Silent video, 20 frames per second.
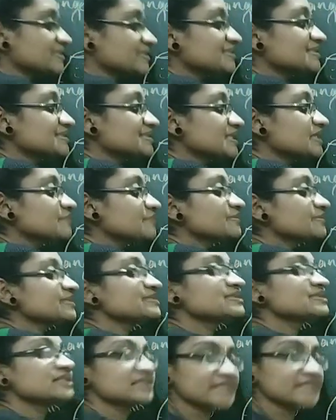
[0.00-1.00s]
The
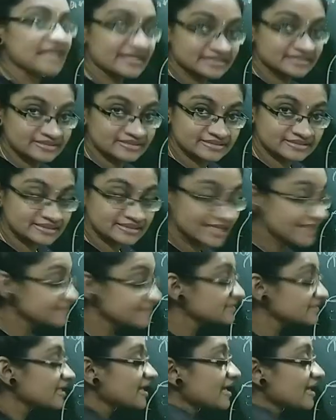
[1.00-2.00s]
steam is in gaseous
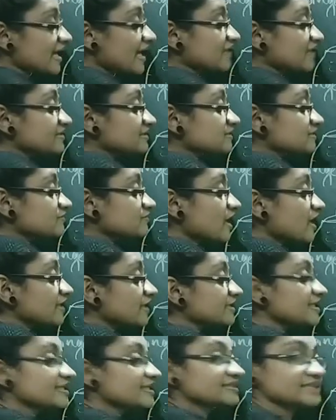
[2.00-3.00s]
state and this
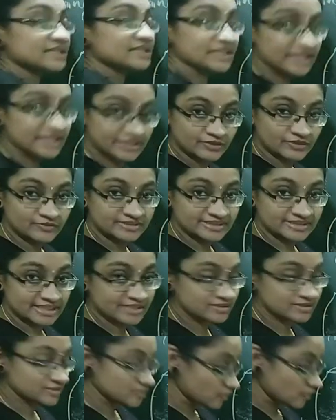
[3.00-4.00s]
water is in liquid
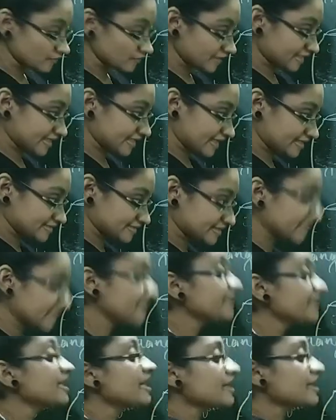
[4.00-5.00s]
state. So we can
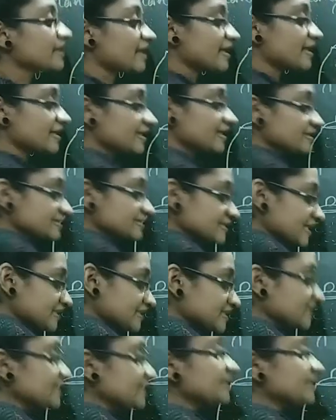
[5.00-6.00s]
say
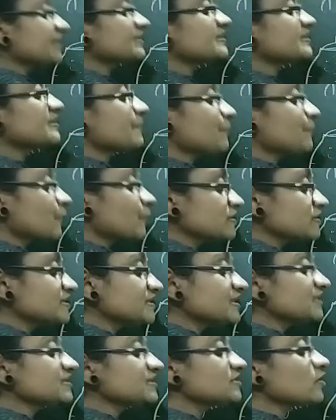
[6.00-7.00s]
condensation is the
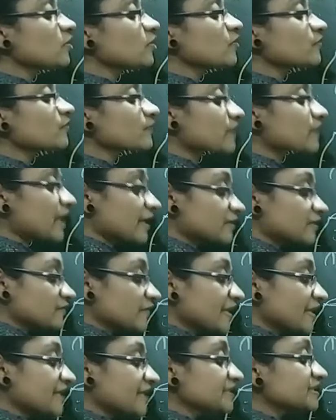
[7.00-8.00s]
process of
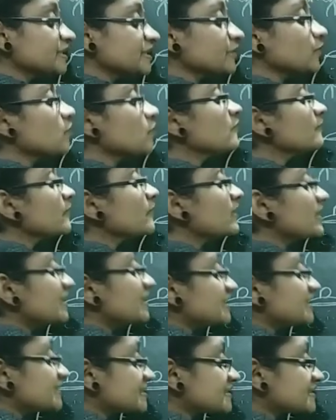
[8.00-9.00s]
conversion of
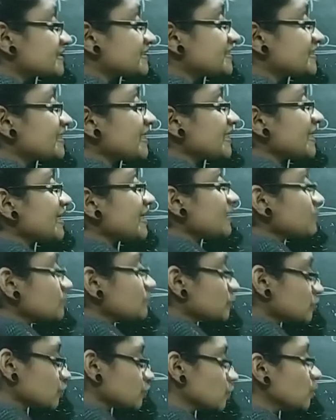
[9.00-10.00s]

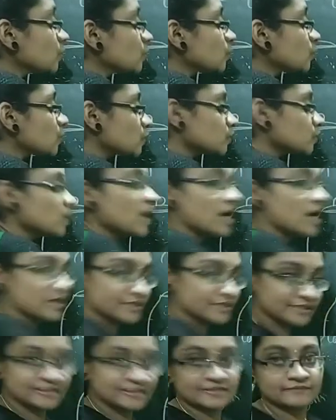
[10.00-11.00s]
steam to
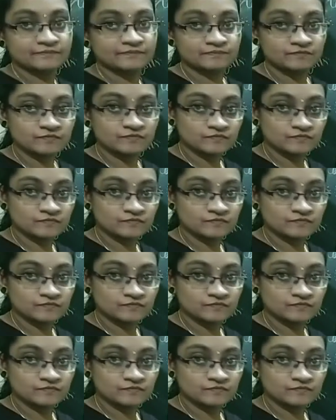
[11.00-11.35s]
water.